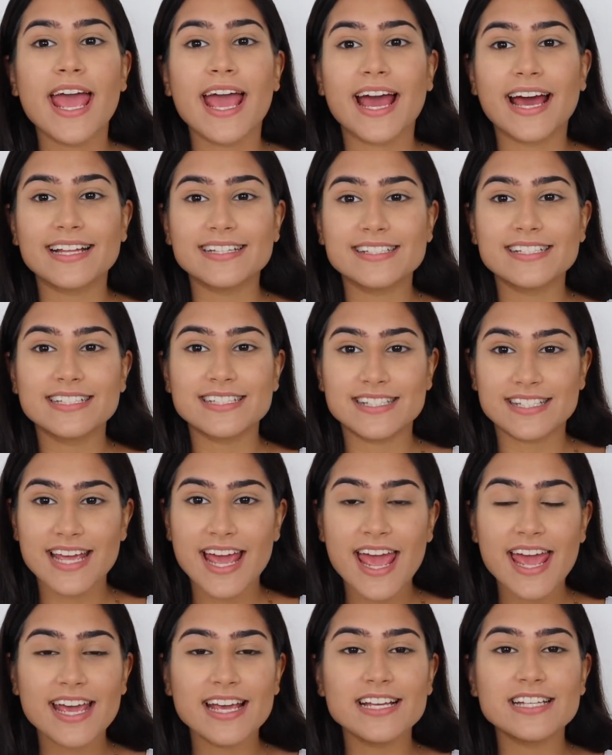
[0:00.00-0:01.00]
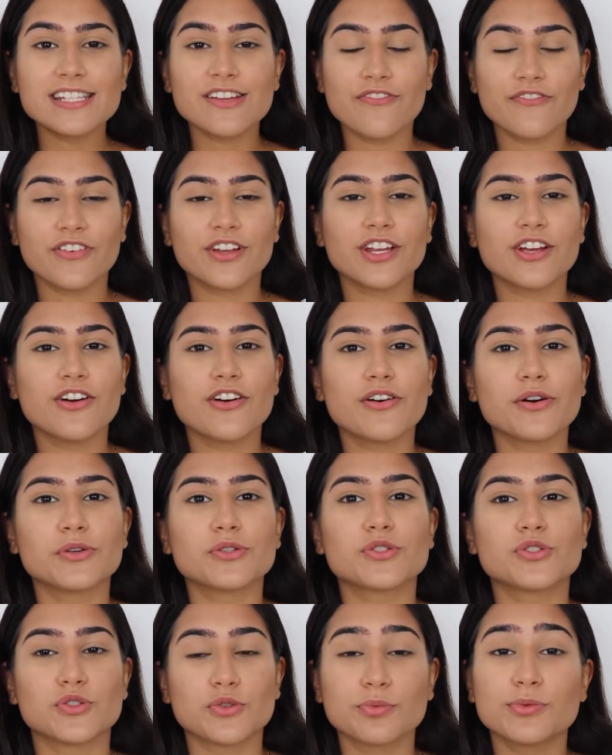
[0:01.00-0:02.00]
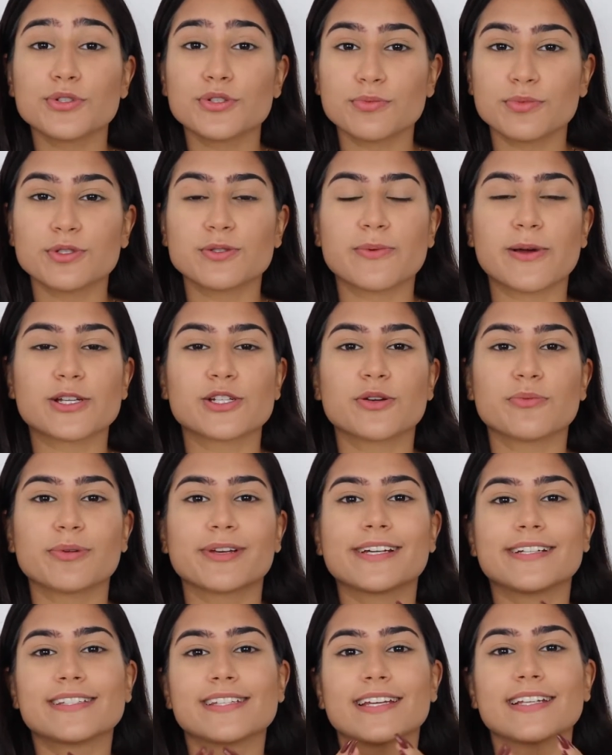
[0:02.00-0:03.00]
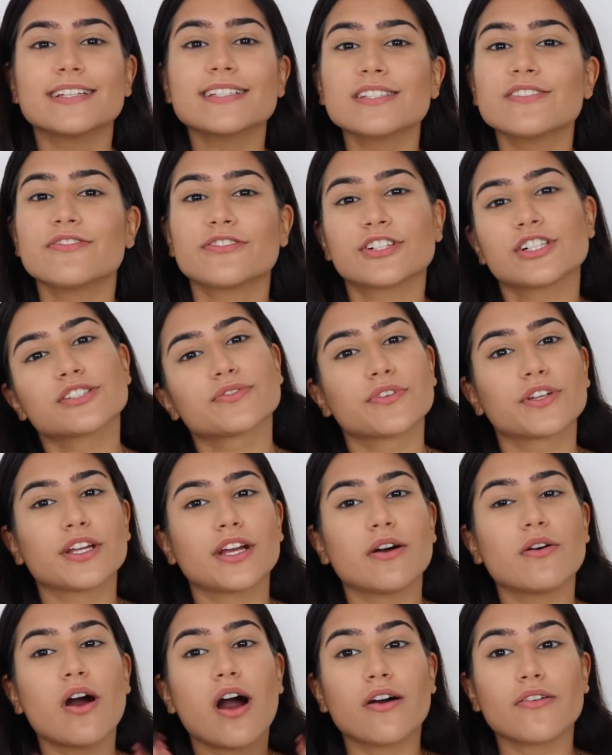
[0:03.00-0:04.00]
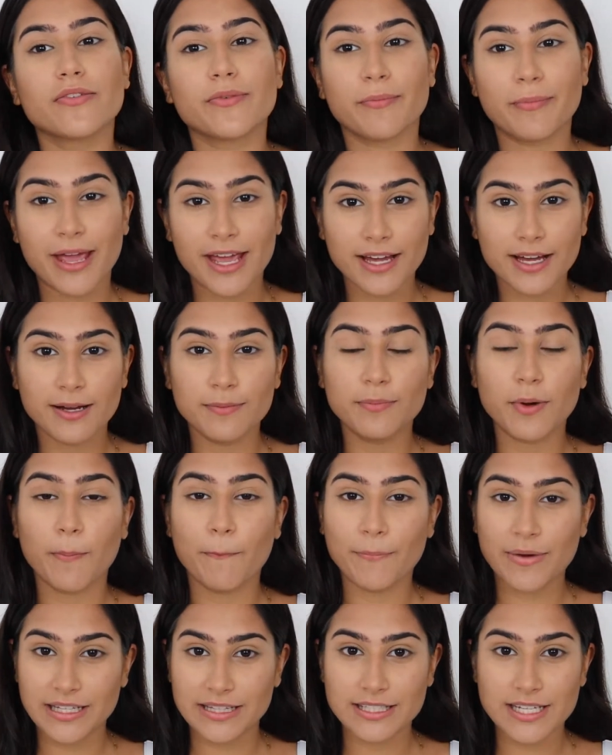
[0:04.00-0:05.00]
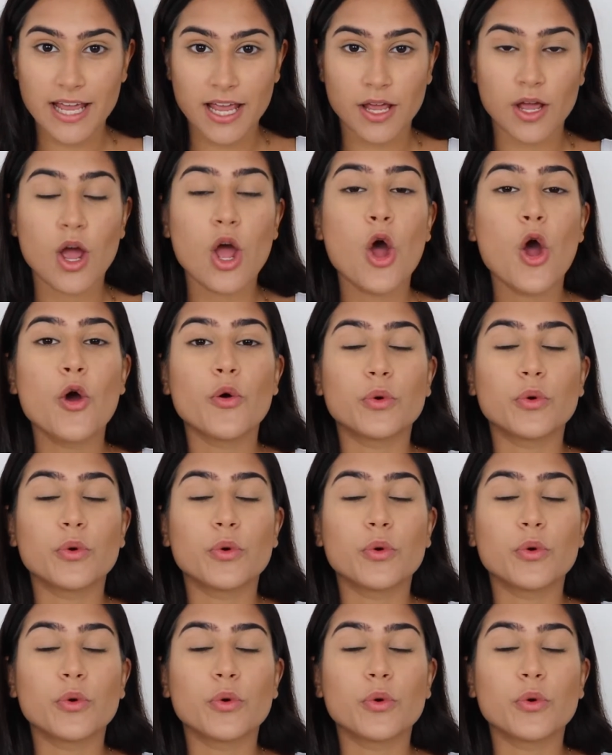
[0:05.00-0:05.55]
And today's video is super special because it is the first video of Makeup Monday,